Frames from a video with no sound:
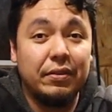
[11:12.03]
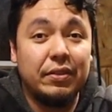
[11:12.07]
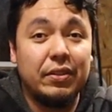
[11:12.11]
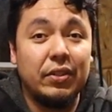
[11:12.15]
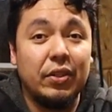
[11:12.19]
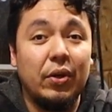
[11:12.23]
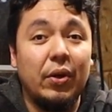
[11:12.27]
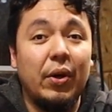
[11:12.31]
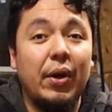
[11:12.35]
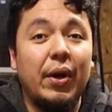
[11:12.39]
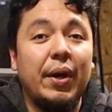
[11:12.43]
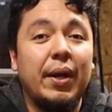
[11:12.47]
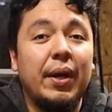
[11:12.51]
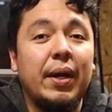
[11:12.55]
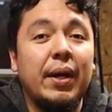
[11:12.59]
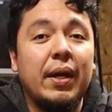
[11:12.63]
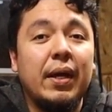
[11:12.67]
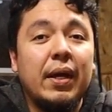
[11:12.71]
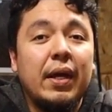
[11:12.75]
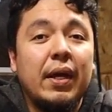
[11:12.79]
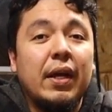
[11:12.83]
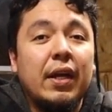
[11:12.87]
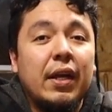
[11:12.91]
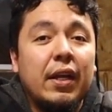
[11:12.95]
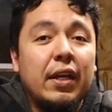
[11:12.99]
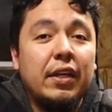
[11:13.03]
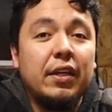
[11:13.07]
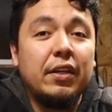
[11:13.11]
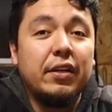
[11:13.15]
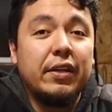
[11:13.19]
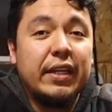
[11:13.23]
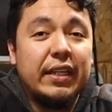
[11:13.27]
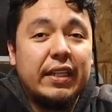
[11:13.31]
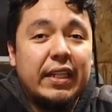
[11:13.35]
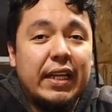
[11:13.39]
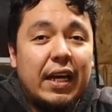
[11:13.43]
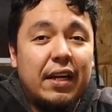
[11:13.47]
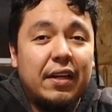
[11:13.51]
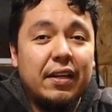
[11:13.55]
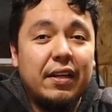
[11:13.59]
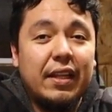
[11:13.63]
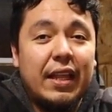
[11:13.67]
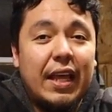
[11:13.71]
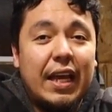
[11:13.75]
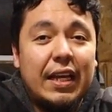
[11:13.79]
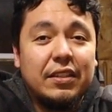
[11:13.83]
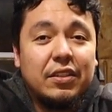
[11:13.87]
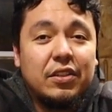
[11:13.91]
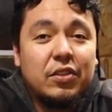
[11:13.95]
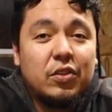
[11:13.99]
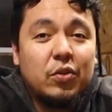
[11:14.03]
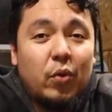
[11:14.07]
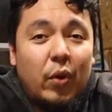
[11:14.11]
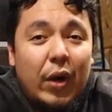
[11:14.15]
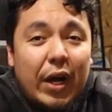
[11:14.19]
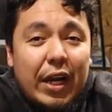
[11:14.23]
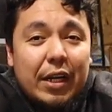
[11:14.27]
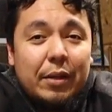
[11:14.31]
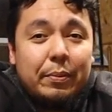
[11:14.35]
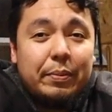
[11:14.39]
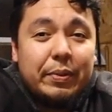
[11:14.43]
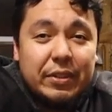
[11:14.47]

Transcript: So you'll get down to that squatted